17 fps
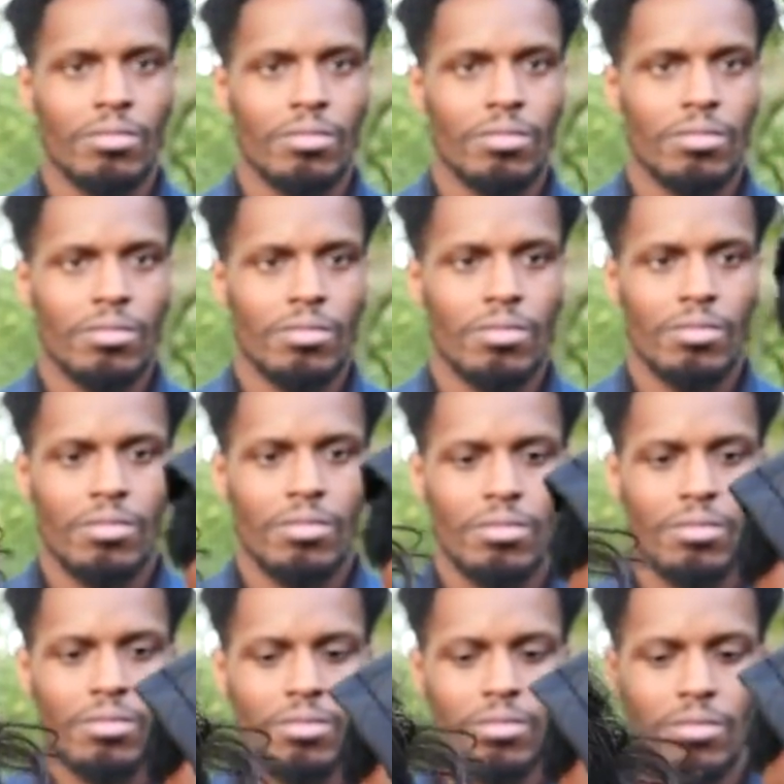
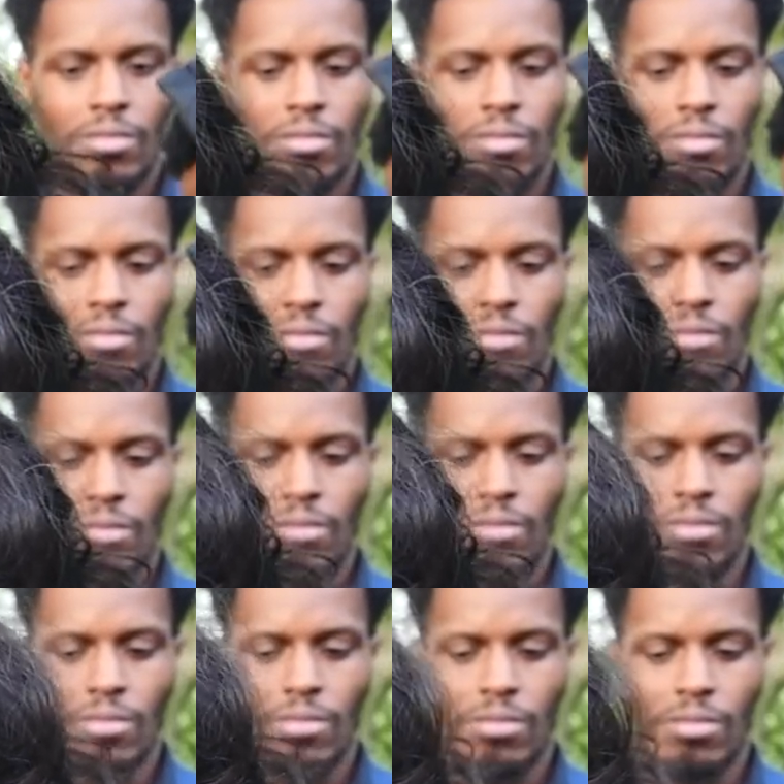
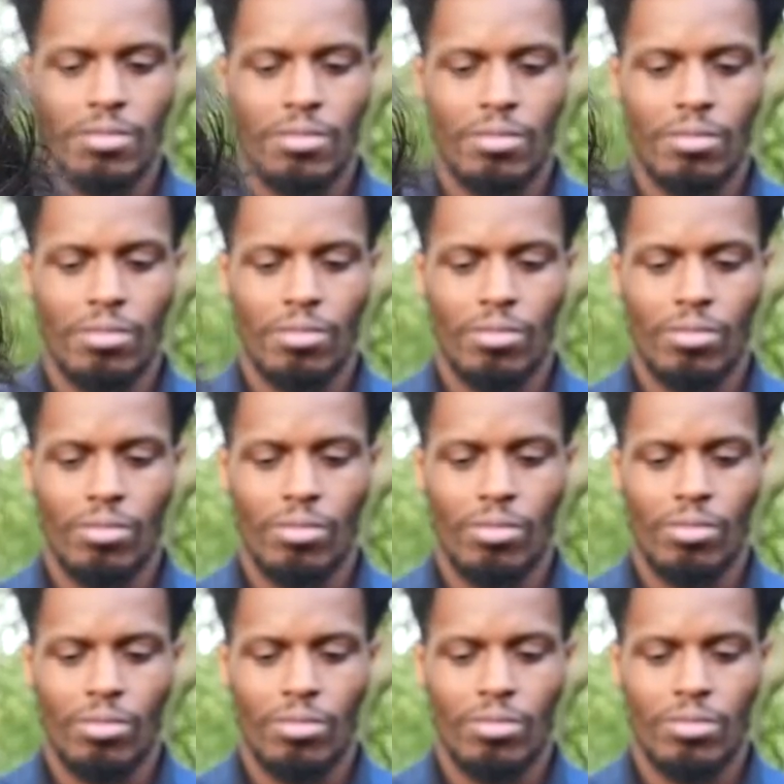
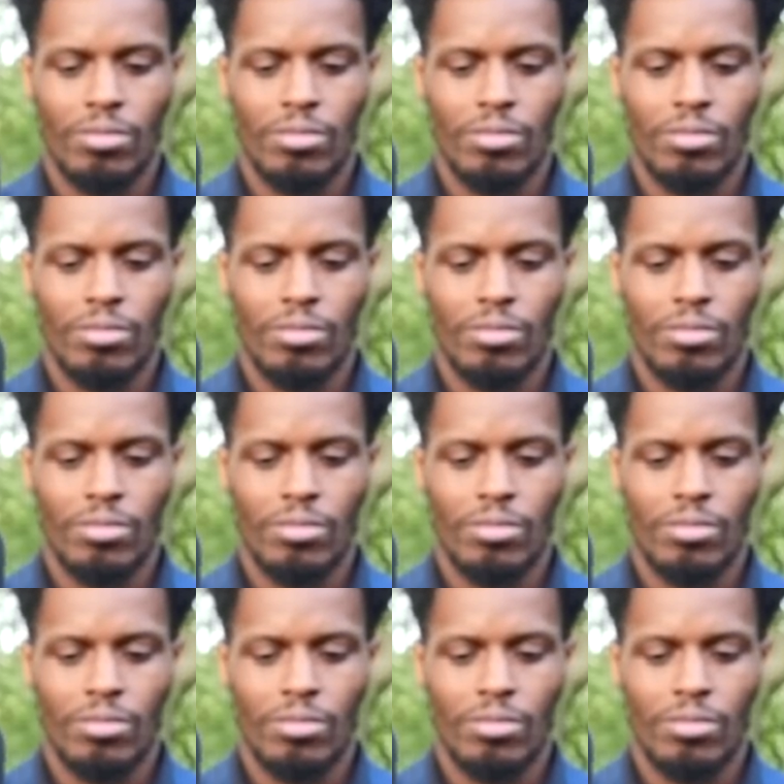This person isn't speaking.